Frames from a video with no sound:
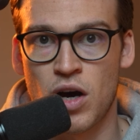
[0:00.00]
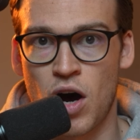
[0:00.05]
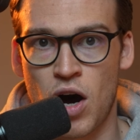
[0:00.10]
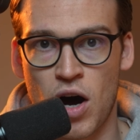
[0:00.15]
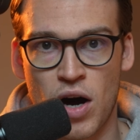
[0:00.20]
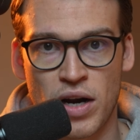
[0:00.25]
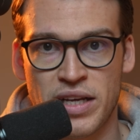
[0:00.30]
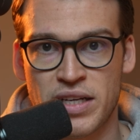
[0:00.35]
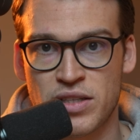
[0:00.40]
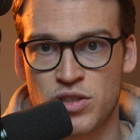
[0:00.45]

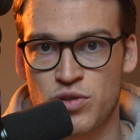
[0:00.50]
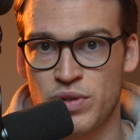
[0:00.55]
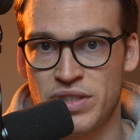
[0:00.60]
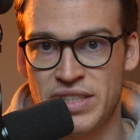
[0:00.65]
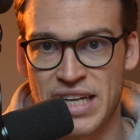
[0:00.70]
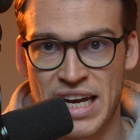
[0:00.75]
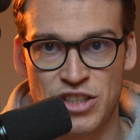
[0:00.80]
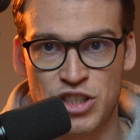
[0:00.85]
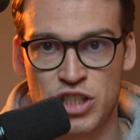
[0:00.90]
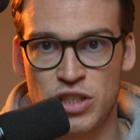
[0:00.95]
audience
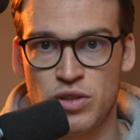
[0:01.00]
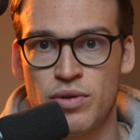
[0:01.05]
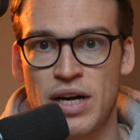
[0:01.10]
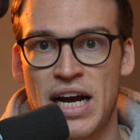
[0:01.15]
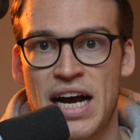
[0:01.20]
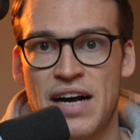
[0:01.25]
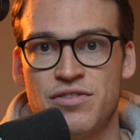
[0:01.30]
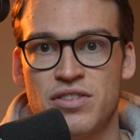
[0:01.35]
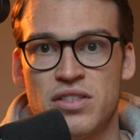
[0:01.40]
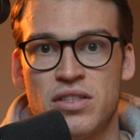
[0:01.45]
retention
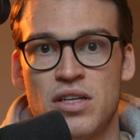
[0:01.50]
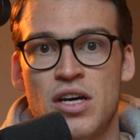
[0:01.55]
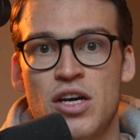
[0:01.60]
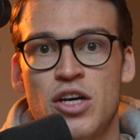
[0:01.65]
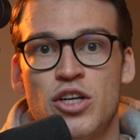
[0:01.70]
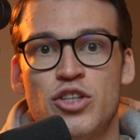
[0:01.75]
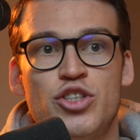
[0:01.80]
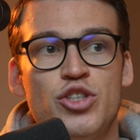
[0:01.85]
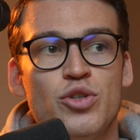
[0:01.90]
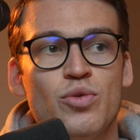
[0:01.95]
graphs
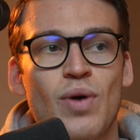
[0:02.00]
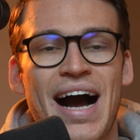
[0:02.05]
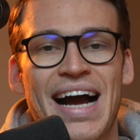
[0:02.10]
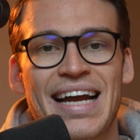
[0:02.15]
to